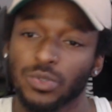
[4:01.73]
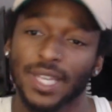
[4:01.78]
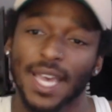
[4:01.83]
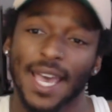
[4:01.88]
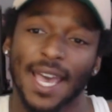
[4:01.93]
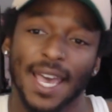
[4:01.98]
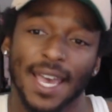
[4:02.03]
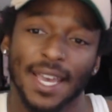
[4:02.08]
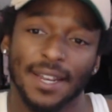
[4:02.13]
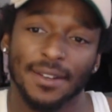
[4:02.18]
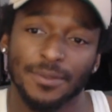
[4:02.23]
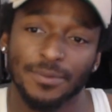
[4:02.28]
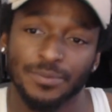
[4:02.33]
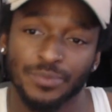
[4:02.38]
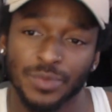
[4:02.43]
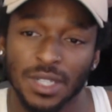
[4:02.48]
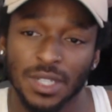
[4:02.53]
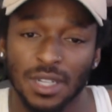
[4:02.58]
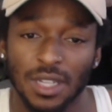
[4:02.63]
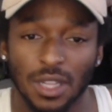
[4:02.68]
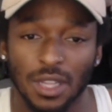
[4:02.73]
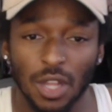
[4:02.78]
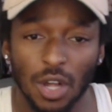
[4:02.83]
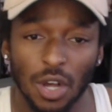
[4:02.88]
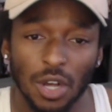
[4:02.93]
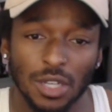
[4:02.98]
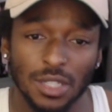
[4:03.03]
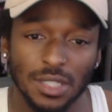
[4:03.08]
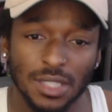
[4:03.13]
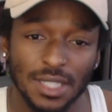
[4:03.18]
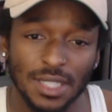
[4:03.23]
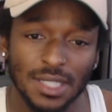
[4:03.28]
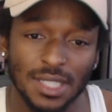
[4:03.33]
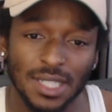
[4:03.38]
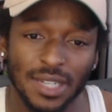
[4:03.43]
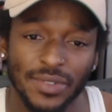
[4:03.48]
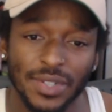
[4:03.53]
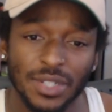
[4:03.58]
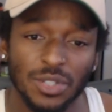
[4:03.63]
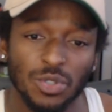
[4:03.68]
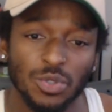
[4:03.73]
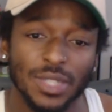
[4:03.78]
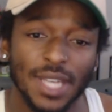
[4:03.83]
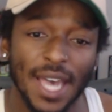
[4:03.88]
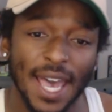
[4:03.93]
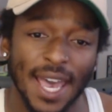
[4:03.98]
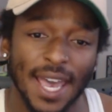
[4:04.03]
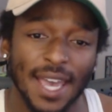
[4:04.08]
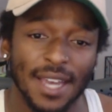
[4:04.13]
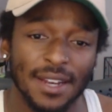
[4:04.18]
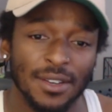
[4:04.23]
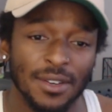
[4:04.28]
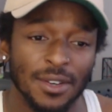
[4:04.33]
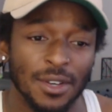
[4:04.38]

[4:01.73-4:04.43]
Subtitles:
had loss and someone who's had